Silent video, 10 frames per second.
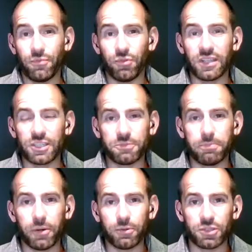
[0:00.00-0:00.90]
really
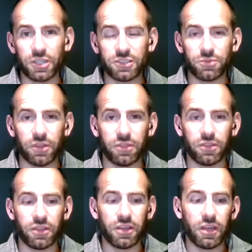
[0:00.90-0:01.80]
just built trust with
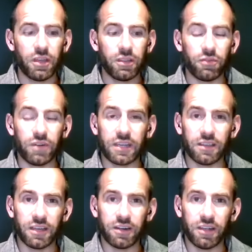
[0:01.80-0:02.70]
the
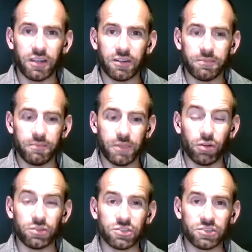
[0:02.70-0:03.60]
regulator here in
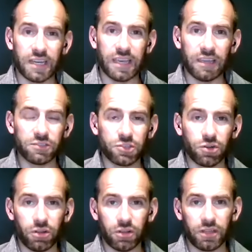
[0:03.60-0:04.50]
Law Society in
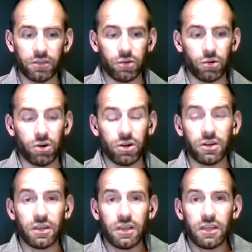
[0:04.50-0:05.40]
Scotland or
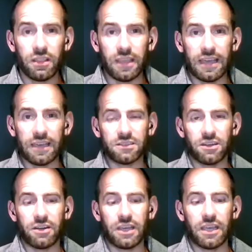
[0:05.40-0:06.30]
the
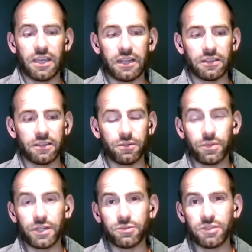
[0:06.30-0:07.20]
SRA in England and
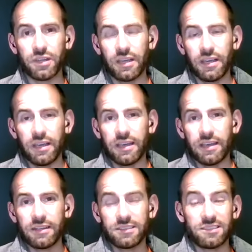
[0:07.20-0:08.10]
Wales,
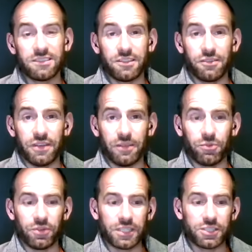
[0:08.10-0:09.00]
just to
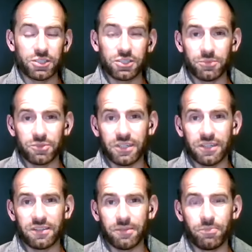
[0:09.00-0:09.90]
develop relationships
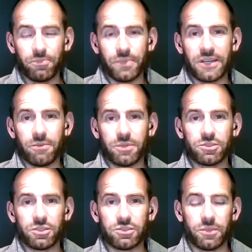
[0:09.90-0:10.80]
there to become a
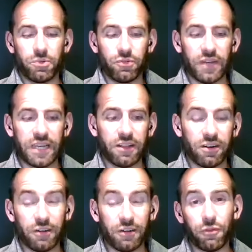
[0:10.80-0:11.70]
trusted
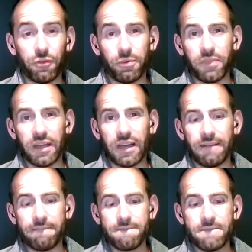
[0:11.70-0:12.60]
provider. And from that,